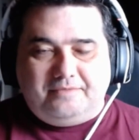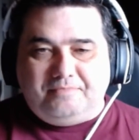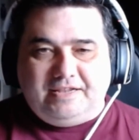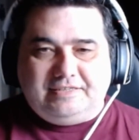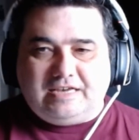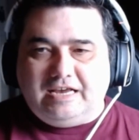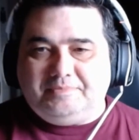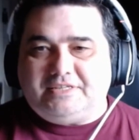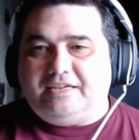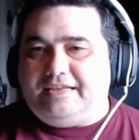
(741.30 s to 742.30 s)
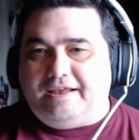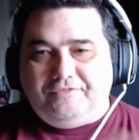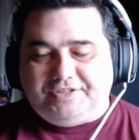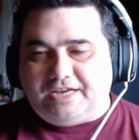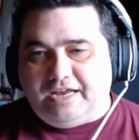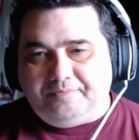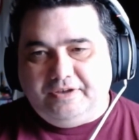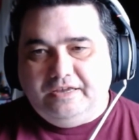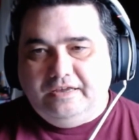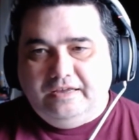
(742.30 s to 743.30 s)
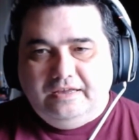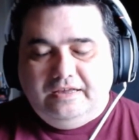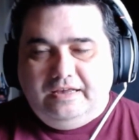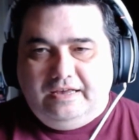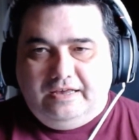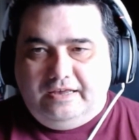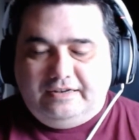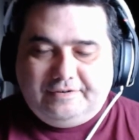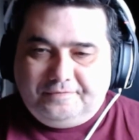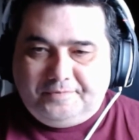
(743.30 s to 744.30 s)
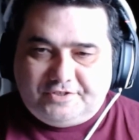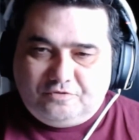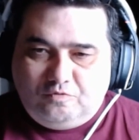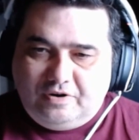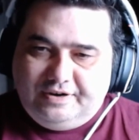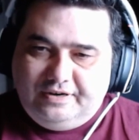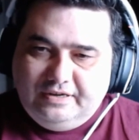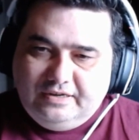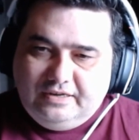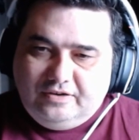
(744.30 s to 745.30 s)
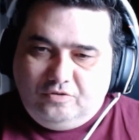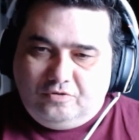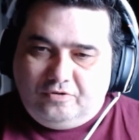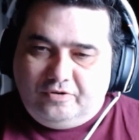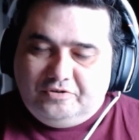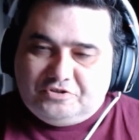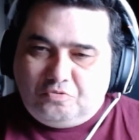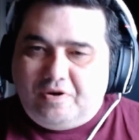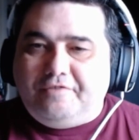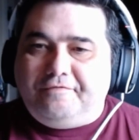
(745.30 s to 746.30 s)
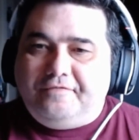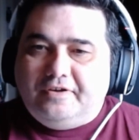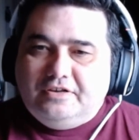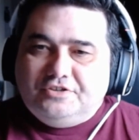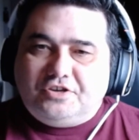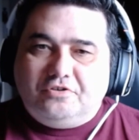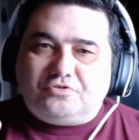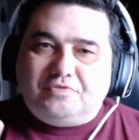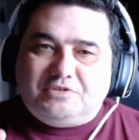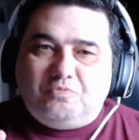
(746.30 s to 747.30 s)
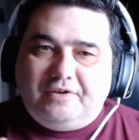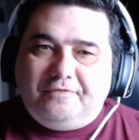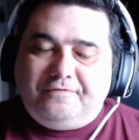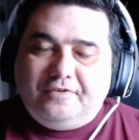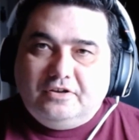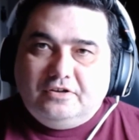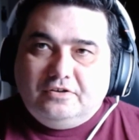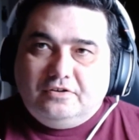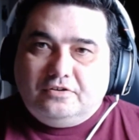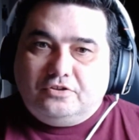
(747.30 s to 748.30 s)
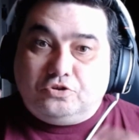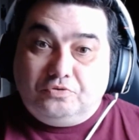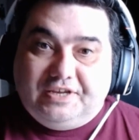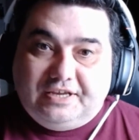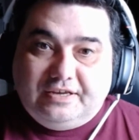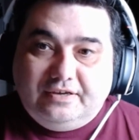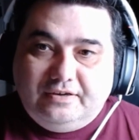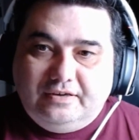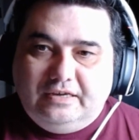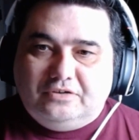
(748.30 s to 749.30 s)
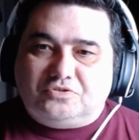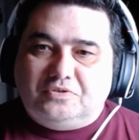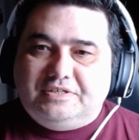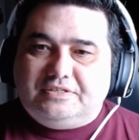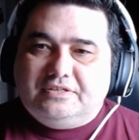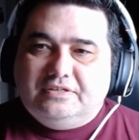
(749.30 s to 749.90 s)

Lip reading: many times, and every time a different person won, or it was one of. So it was always one of 3. It was always